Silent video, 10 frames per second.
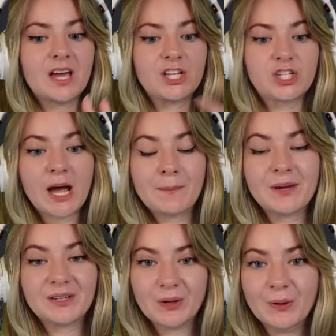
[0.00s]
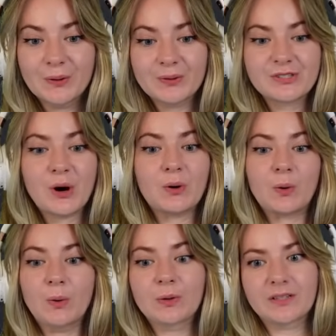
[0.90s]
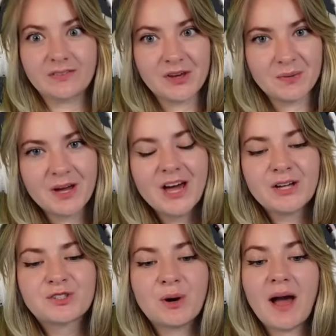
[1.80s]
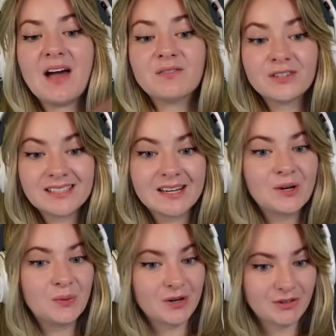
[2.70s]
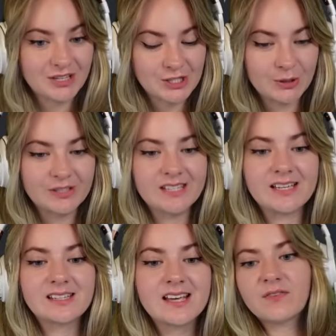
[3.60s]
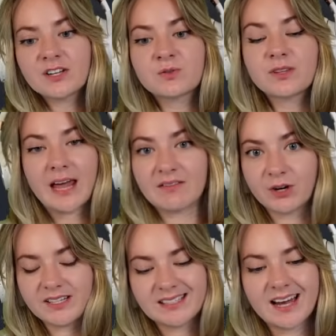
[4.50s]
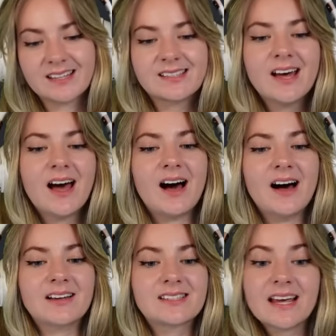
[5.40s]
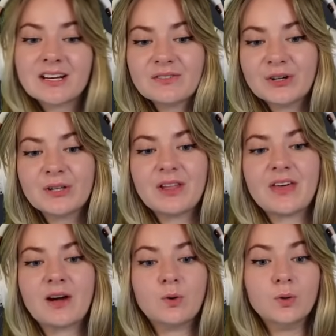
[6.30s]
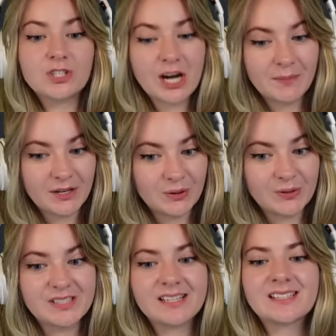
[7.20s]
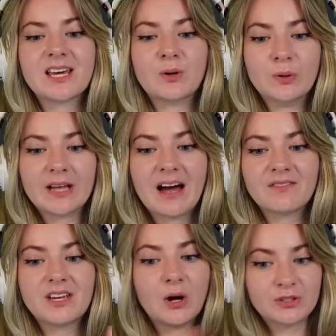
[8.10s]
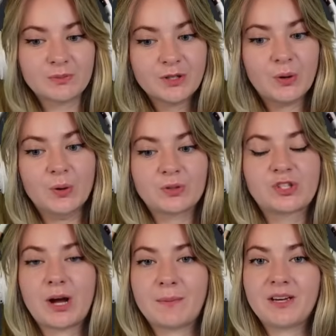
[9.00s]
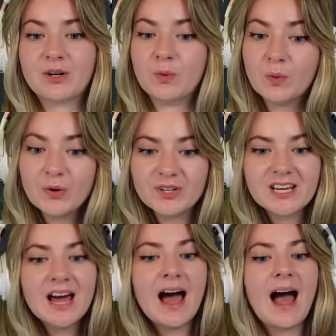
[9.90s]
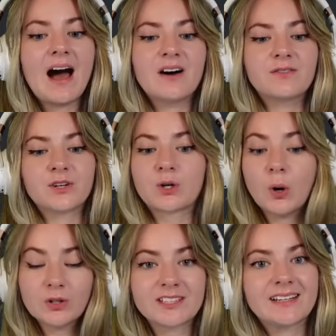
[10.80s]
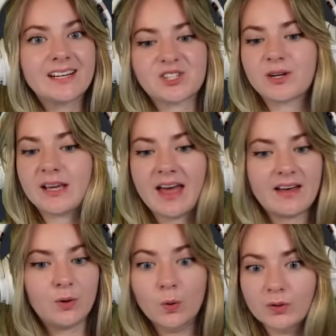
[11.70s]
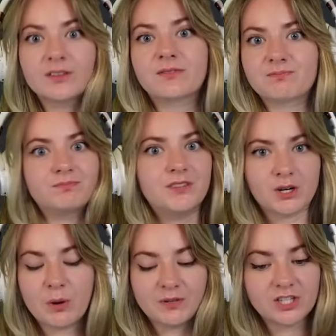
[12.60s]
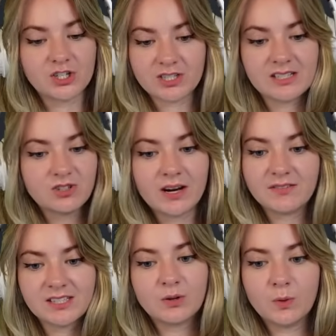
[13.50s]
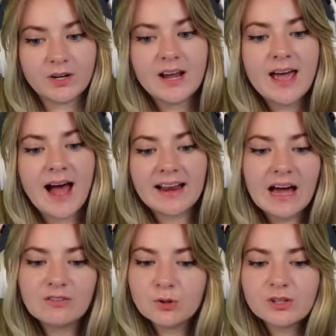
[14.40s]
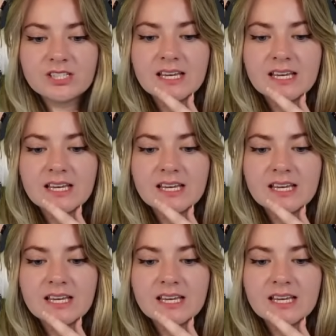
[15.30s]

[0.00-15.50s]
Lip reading: a champion horse on all of them. So every single one of these horses, first of all, they have great stats. Second of all, they are all champion horses. They all have the Ultimate Horse Champion Award, have gold in literally all of the competitions, literally every single one, and have all the